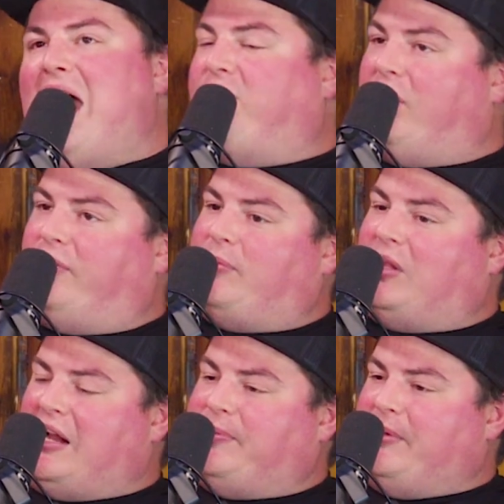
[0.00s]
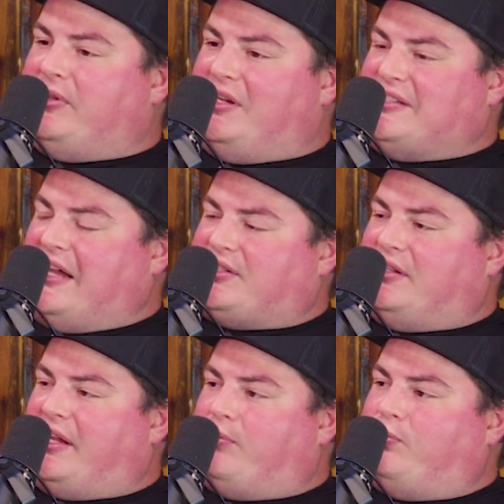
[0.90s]
I've heard from a lot of people that he's
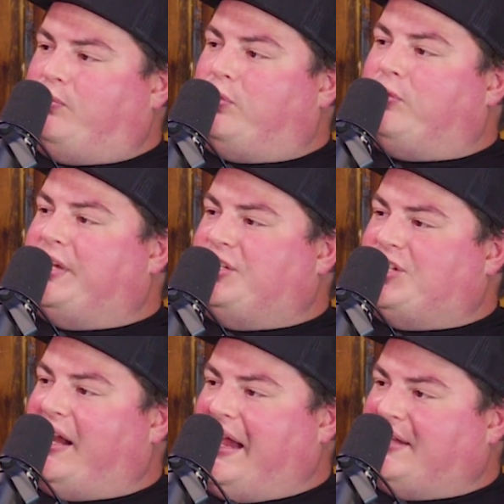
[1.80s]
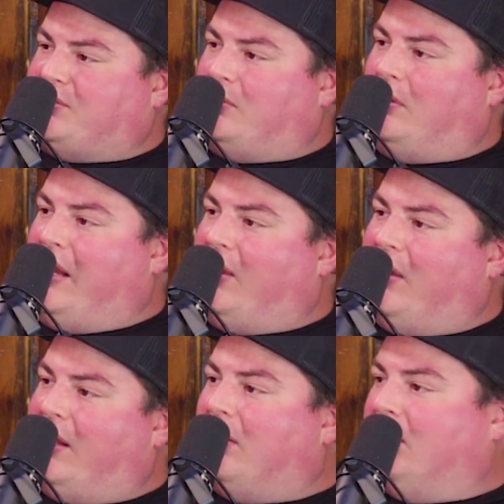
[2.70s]
actually like a pretty giant asshole
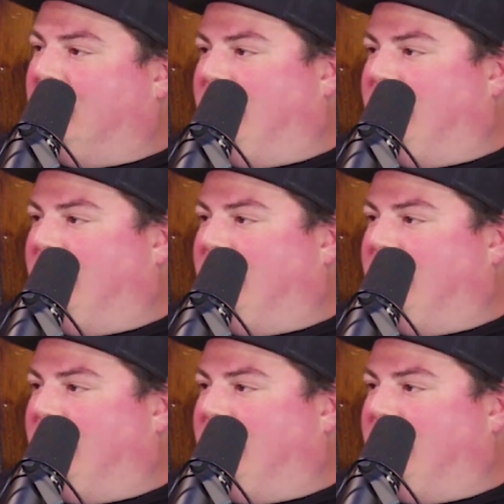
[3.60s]
IRL.